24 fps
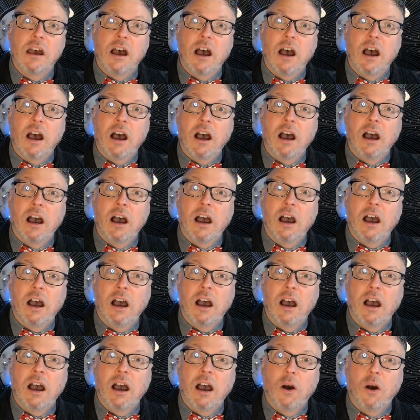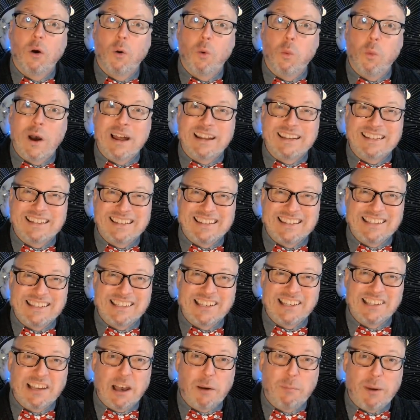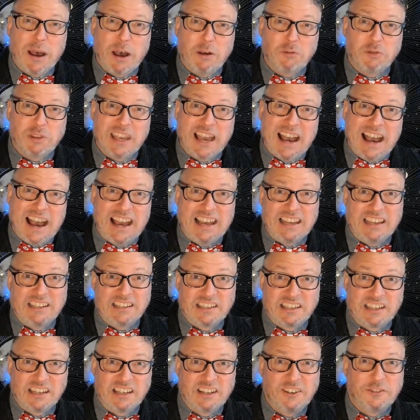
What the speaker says: what this is about, the eyes.